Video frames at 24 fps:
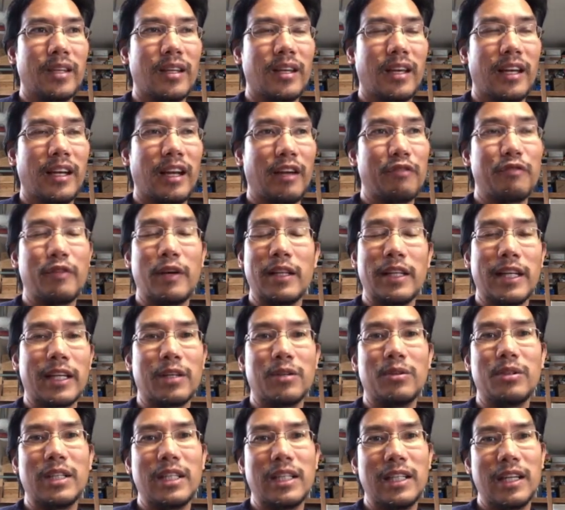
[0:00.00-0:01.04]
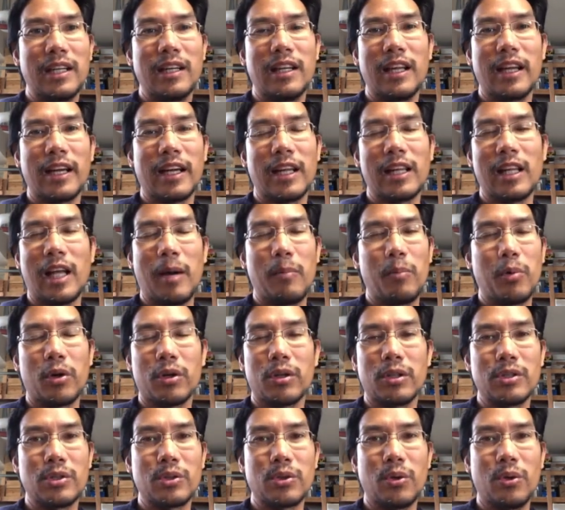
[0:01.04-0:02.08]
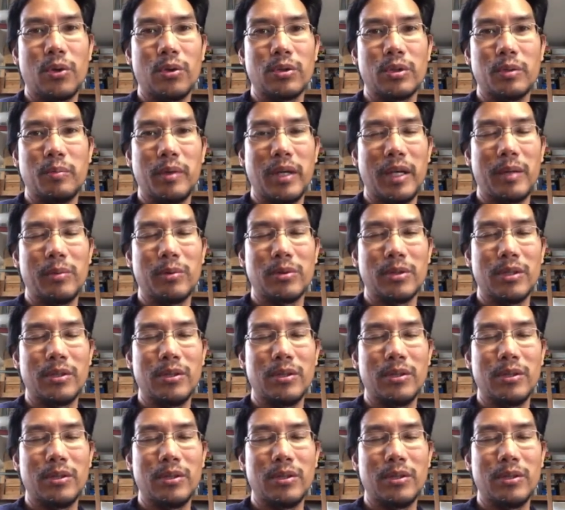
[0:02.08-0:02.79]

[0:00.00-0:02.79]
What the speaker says: And I felt like you needed like a lot more control to be able to